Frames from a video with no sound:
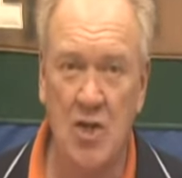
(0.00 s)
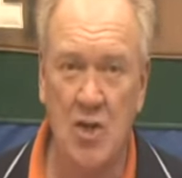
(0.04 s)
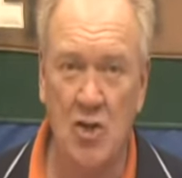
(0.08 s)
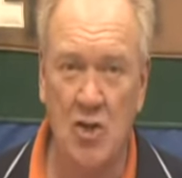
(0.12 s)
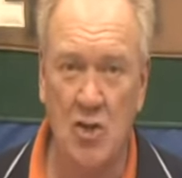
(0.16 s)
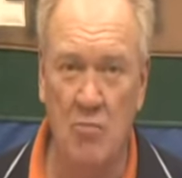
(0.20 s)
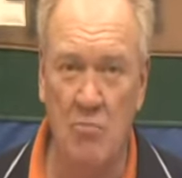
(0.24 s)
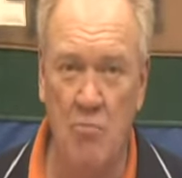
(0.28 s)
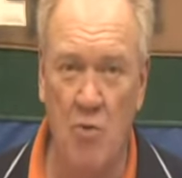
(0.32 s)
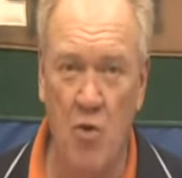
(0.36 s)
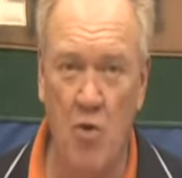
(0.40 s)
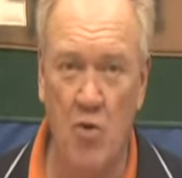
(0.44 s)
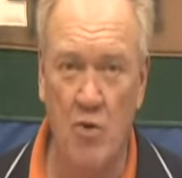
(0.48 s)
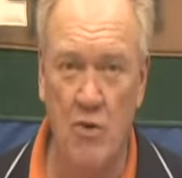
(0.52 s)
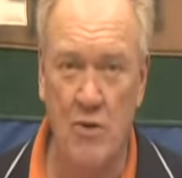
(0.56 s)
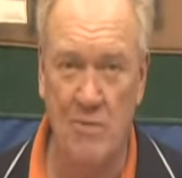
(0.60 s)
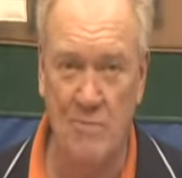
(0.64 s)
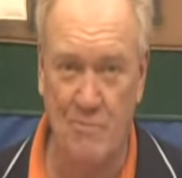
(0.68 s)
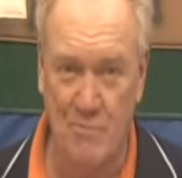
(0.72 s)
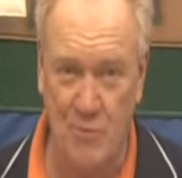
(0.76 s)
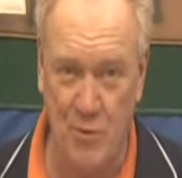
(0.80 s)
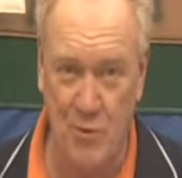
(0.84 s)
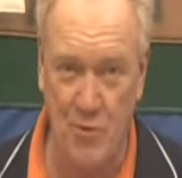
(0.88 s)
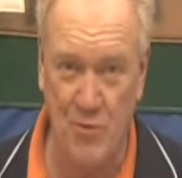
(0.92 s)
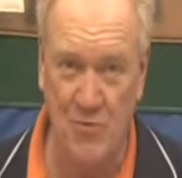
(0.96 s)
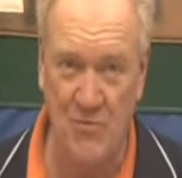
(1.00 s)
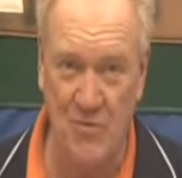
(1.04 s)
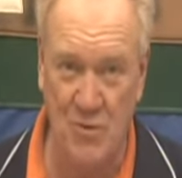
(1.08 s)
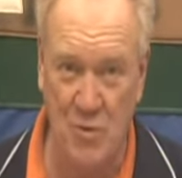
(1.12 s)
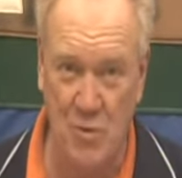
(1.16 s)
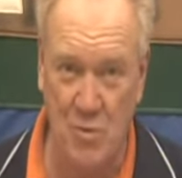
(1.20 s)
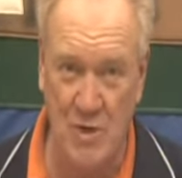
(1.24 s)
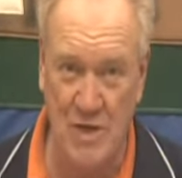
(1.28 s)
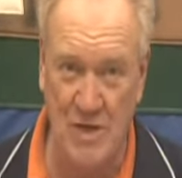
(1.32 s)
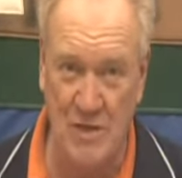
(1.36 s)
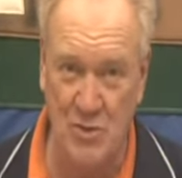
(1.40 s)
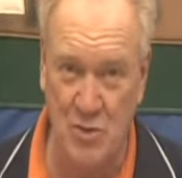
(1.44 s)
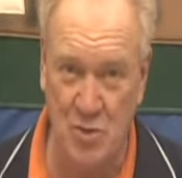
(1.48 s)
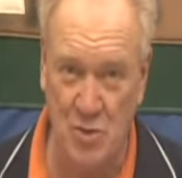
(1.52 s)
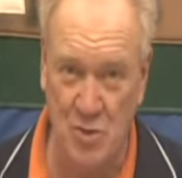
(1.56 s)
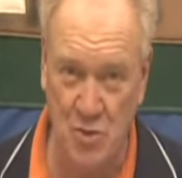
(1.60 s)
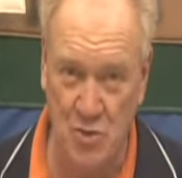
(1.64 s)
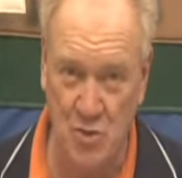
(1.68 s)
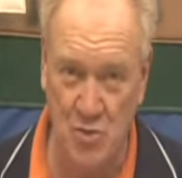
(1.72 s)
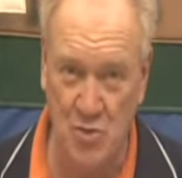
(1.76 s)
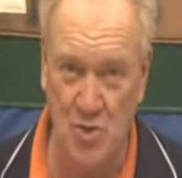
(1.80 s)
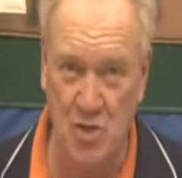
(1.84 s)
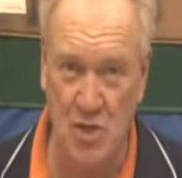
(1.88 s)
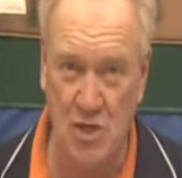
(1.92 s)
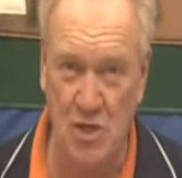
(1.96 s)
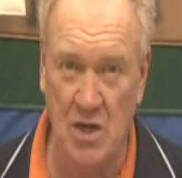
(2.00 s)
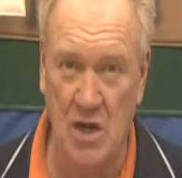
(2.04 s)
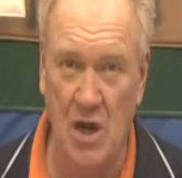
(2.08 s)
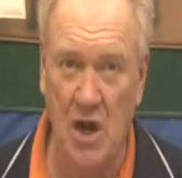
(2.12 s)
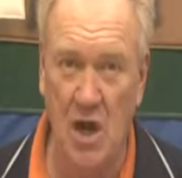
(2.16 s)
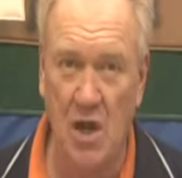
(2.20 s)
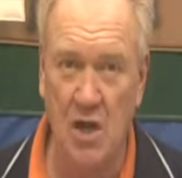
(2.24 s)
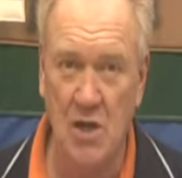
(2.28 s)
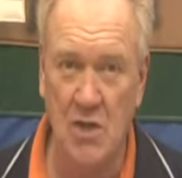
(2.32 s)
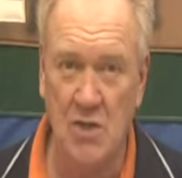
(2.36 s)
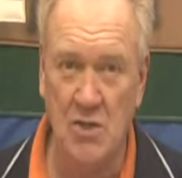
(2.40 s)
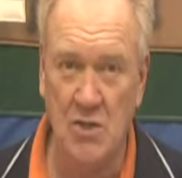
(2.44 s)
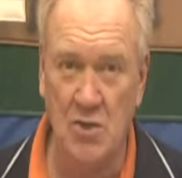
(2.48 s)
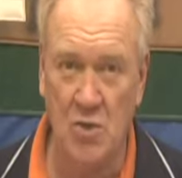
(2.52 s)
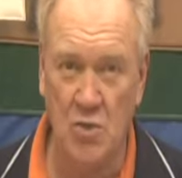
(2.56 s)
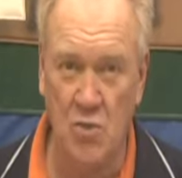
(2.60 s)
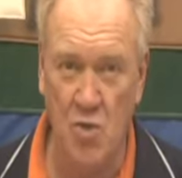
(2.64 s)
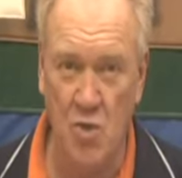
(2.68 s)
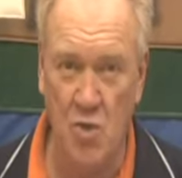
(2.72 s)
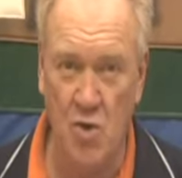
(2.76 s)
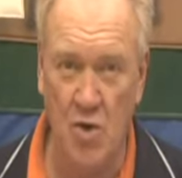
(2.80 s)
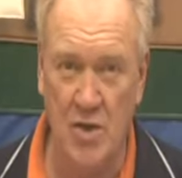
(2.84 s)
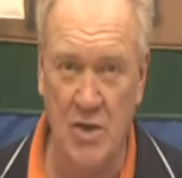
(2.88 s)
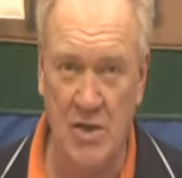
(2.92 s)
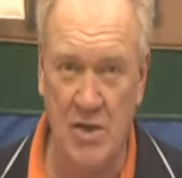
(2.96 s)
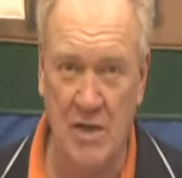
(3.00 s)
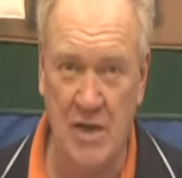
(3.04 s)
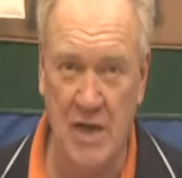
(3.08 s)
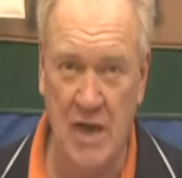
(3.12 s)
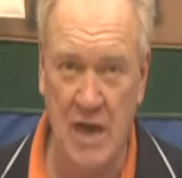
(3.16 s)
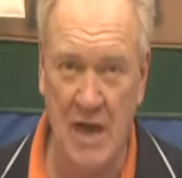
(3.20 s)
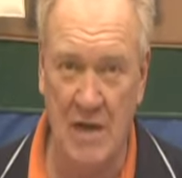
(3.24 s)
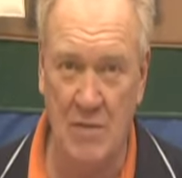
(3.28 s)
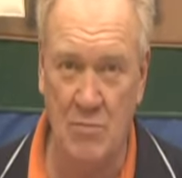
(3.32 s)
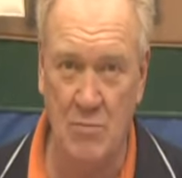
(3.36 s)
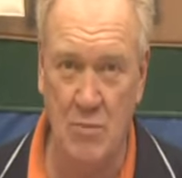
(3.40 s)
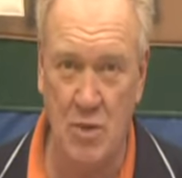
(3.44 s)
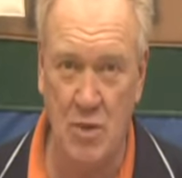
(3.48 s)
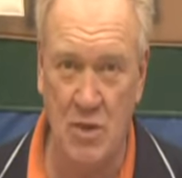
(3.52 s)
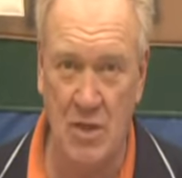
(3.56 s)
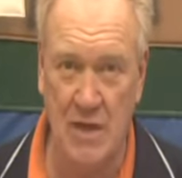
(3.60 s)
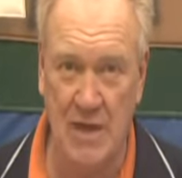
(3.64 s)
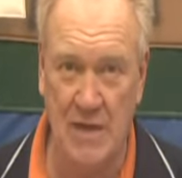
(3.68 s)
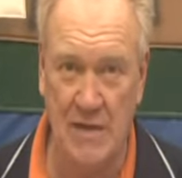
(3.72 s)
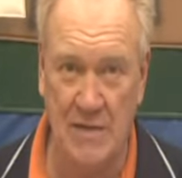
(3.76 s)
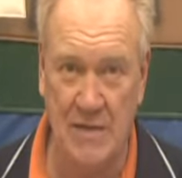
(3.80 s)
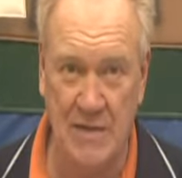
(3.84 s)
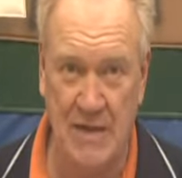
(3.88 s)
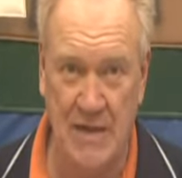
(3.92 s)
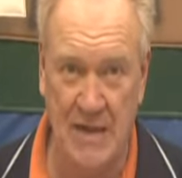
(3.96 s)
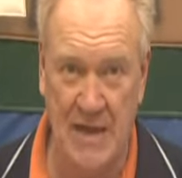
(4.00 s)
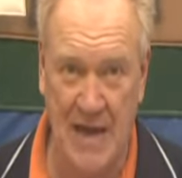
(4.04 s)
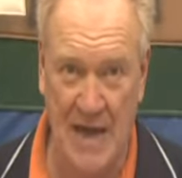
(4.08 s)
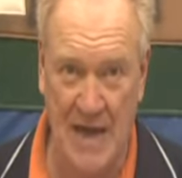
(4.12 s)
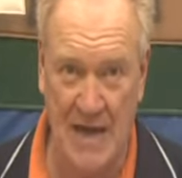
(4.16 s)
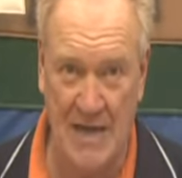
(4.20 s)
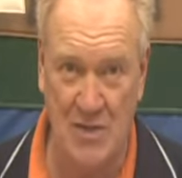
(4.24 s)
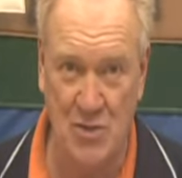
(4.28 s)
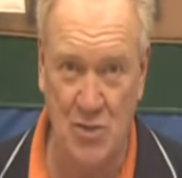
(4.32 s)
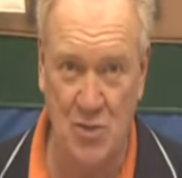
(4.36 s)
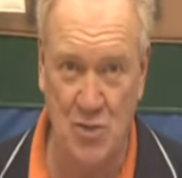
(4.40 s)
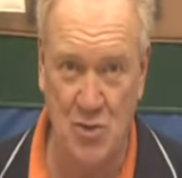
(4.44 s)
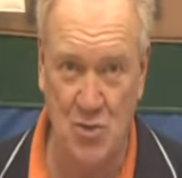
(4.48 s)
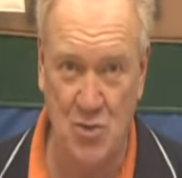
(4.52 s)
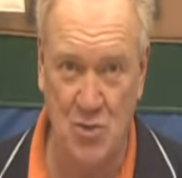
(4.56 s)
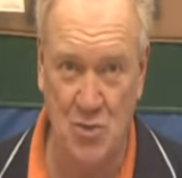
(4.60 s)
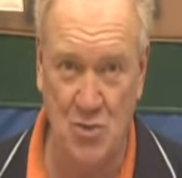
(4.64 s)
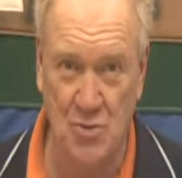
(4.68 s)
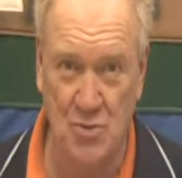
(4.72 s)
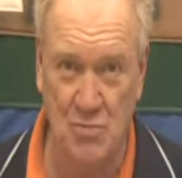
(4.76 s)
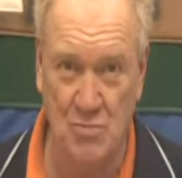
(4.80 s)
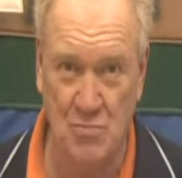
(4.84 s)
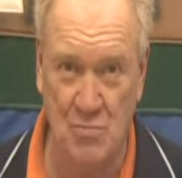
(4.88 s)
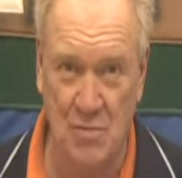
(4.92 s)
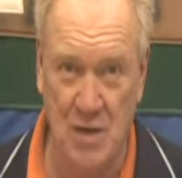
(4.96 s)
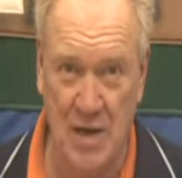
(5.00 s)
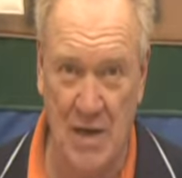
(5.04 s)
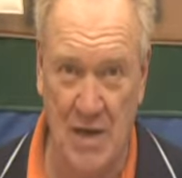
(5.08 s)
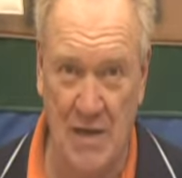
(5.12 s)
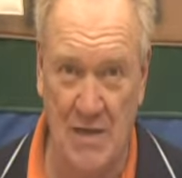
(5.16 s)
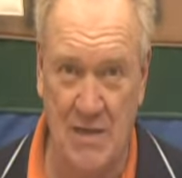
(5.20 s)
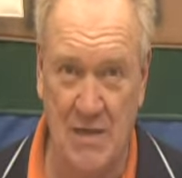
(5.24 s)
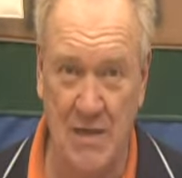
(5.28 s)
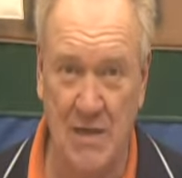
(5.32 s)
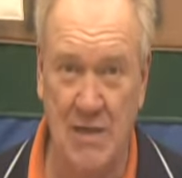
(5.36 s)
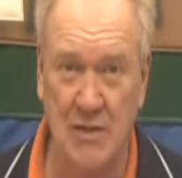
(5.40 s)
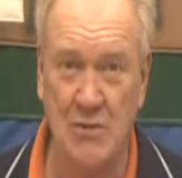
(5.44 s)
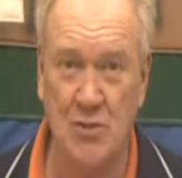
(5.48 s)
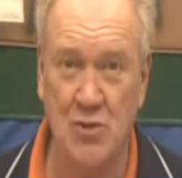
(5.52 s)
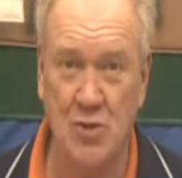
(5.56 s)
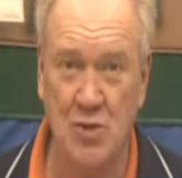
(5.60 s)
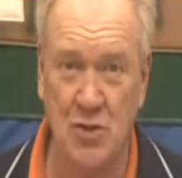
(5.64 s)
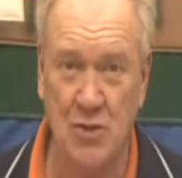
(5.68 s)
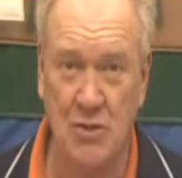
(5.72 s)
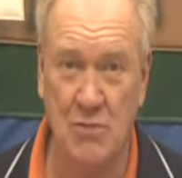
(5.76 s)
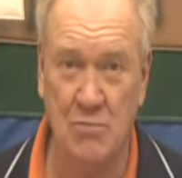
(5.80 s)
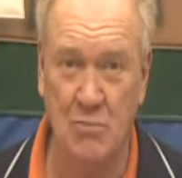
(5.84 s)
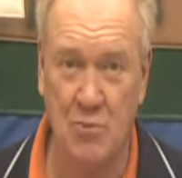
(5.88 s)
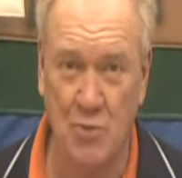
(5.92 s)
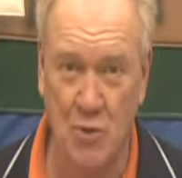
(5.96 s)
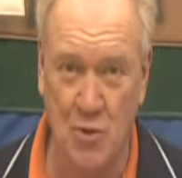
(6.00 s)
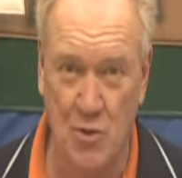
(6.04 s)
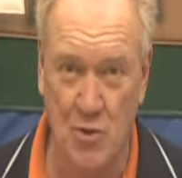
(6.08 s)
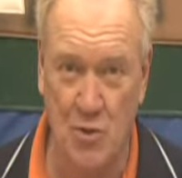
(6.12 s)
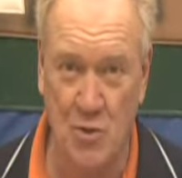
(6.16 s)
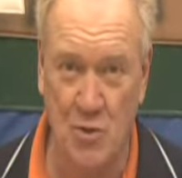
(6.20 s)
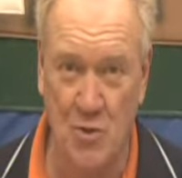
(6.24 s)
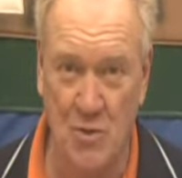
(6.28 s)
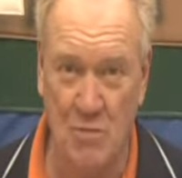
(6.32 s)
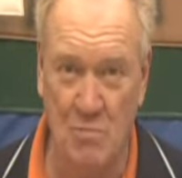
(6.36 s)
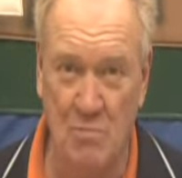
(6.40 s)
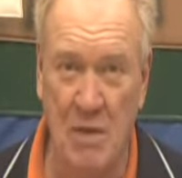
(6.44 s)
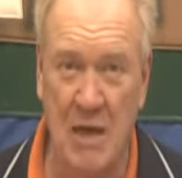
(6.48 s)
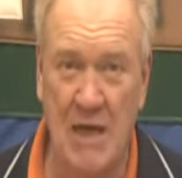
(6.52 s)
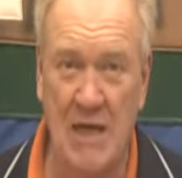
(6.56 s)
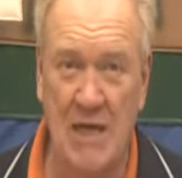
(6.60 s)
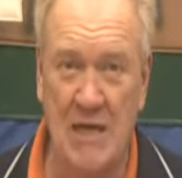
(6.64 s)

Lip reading: the board approved a resolution toward the Campbell County Hazard Mitigation Program.